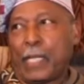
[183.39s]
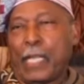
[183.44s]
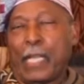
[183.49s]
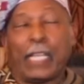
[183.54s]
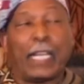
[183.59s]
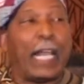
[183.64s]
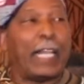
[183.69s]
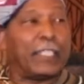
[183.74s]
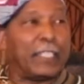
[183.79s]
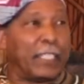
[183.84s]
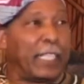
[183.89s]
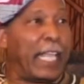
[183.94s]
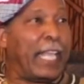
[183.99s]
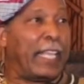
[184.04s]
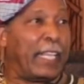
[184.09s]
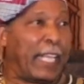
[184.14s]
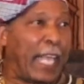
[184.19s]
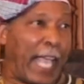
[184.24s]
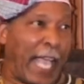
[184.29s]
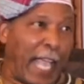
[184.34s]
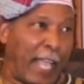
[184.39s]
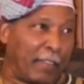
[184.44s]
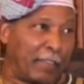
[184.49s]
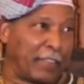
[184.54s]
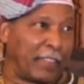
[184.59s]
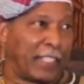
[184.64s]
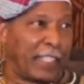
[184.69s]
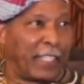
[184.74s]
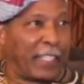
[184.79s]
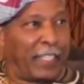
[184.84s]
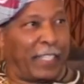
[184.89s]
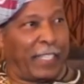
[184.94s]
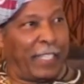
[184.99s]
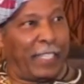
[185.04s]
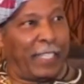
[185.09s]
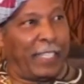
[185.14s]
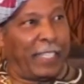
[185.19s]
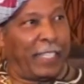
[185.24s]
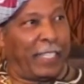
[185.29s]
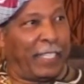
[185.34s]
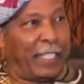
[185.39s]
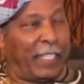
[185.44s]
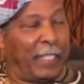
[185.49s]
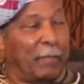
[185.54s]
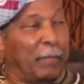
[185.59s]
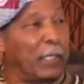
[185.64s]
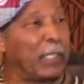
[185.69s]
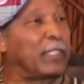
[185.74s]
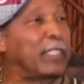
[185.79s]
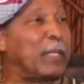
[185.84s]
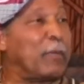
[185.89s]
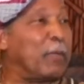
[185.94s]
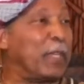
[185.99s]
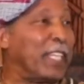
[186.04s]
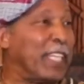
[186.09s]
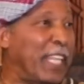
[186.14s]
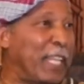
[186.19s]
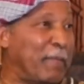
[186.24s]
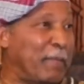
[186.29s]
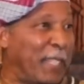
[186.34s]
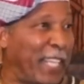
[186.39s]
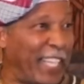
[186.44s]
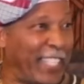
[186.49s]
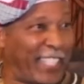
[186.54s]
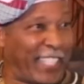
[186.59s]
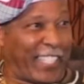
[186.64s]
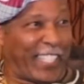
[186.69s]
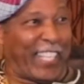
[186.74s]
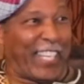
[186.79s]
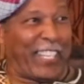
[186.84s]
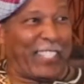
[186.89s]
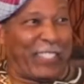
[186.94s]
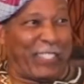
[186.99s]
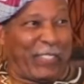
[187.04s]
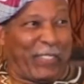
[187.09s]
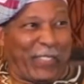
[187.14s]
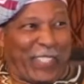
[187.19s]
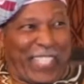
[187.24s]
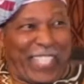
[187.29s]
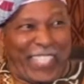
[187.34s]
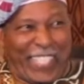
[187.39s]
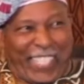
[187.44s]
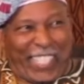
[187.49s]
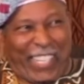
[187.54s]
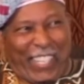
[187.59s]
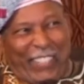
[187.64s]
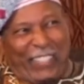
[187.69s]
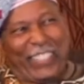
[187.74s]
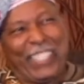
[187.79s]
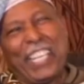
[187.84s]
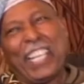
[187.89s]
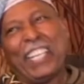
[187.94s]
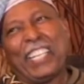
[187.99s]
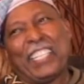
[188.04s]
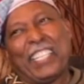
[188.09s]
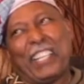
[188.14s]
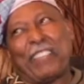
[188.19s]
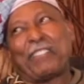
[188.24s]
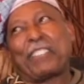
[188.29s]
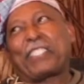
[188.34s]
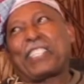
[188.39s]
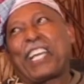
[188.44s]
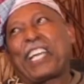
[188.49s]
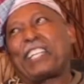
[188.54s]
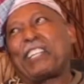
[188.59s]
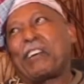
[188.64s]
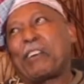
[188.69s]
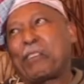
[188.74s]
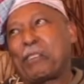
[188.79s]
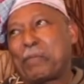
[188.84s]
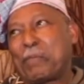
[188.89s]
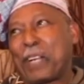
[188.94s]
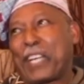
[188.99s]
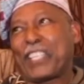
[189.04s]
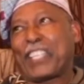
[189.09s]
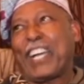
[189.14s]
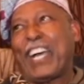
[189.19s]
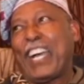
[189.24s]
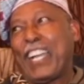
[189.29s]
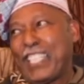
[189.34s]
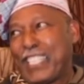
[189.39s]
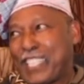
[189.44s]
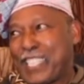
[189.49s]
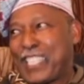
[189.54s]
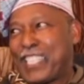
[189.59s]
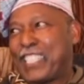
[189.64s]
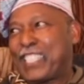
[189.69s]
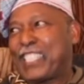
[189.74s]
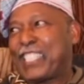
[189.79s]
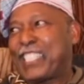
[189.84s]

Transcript: And I stayed after, because they wouldn't let me out the country. They were trying to hold brother hostage.